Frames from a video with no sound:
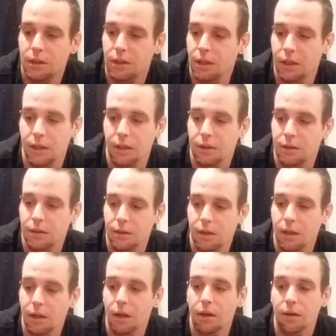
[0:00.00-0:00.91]
And,
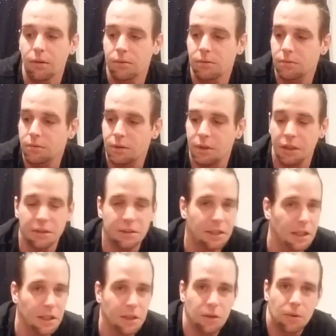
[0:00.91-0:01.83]
you know,
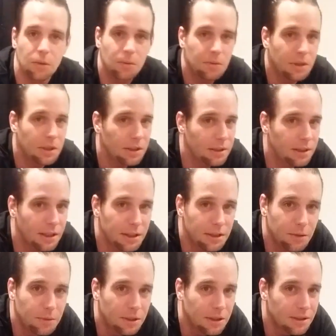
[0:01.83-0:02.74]
continued,
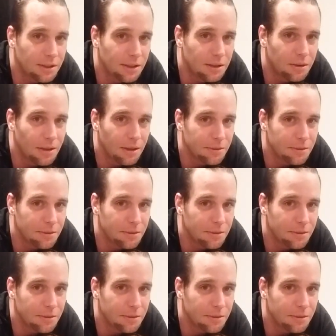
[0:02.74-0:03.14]
continued, continued.